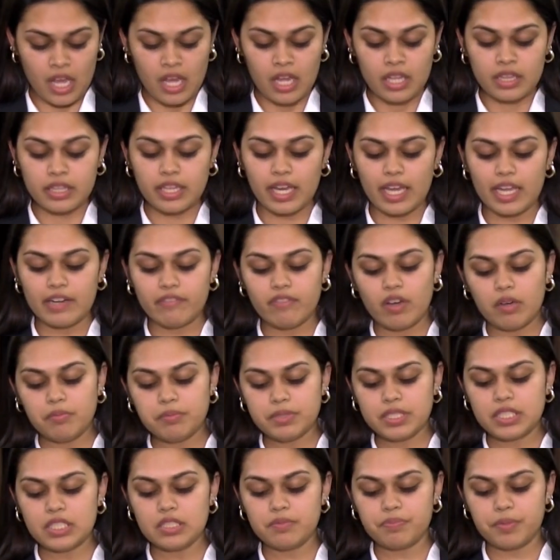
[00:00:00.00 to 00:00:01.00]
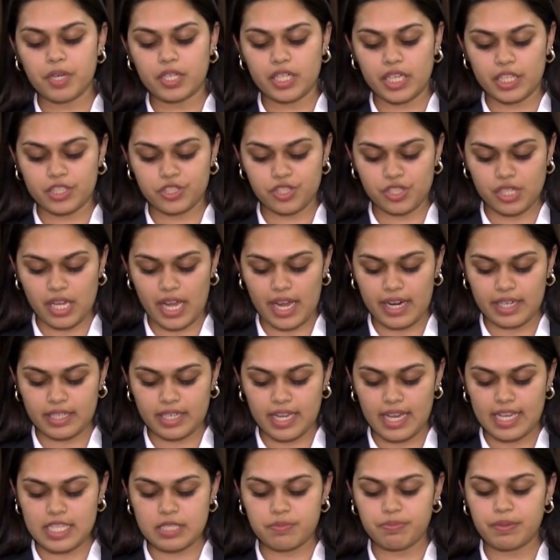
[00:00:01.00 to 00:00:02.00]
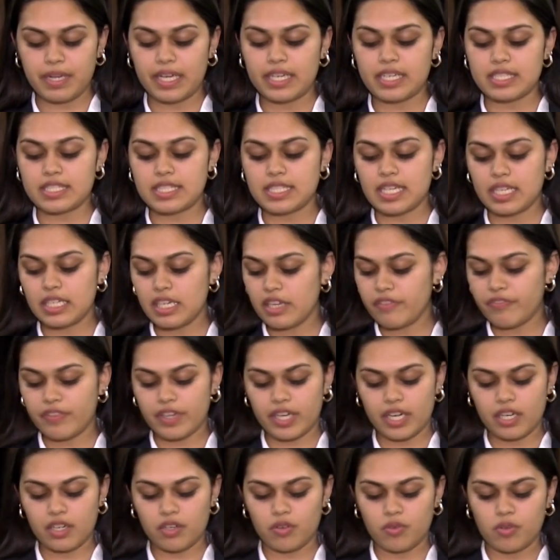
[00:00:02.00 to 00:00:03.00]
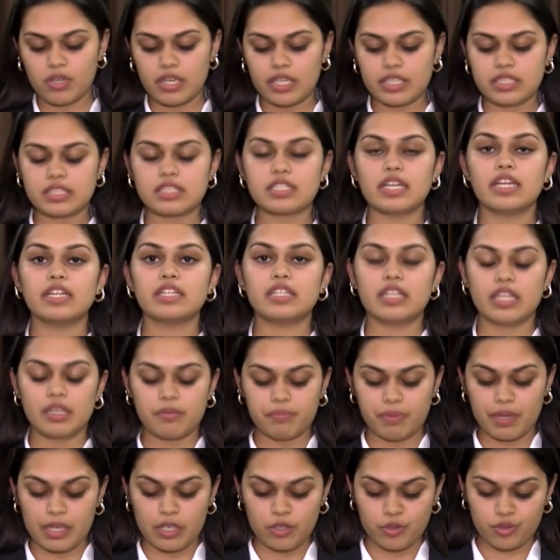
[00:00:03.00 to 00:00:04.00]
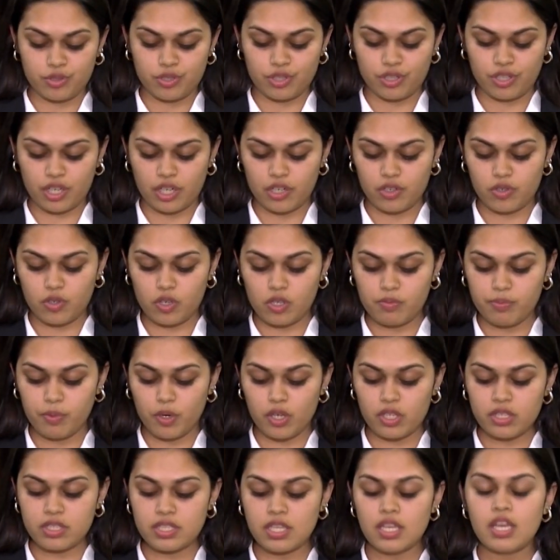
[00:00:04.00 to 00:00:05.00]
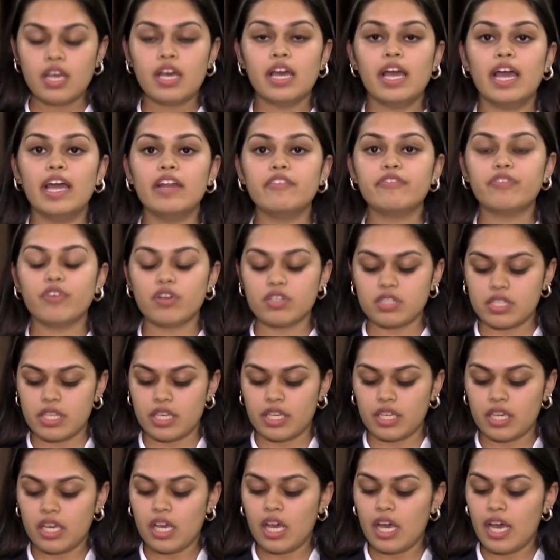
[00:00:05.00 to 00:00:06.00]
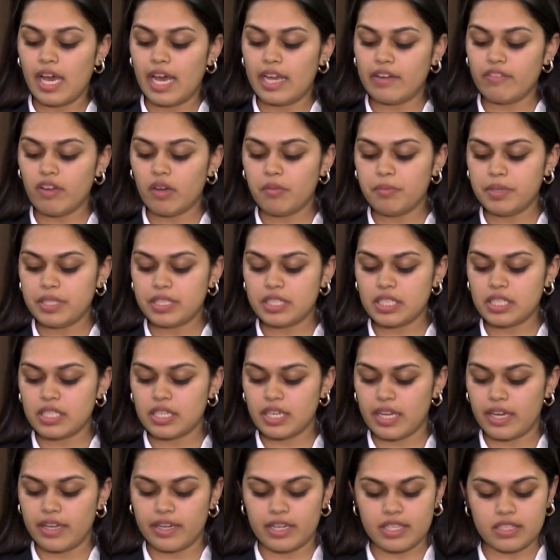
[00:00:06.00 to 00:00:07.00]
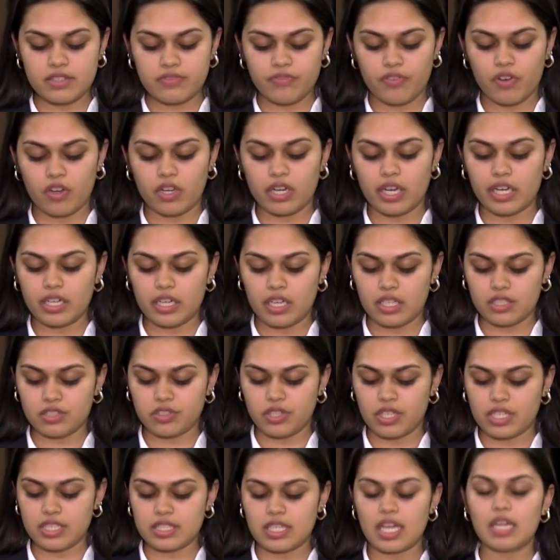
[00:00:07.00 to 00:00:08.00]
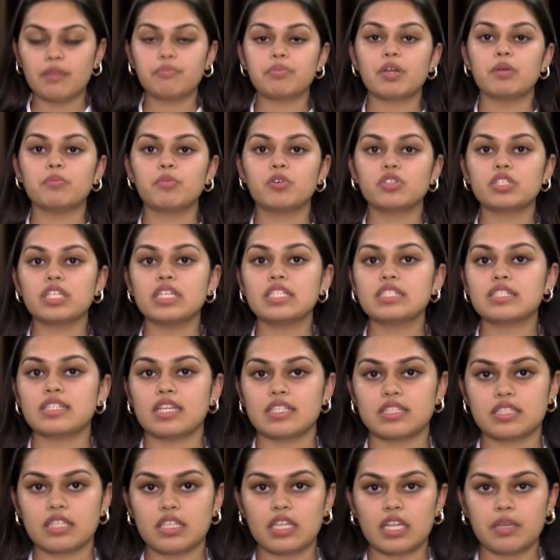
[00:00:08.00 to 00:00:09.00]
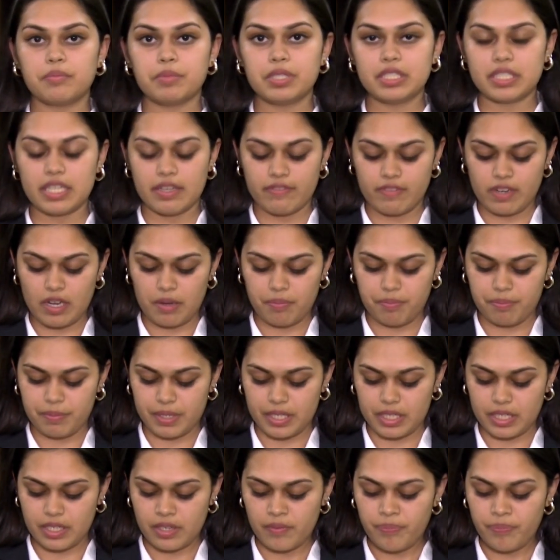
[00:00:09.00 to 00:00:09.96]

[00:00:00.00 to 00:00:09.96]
The Environmental Protection Act has played a significant role in strengthening pollution control boards, enforcing environmental clearance for industries and promoting sustainable development.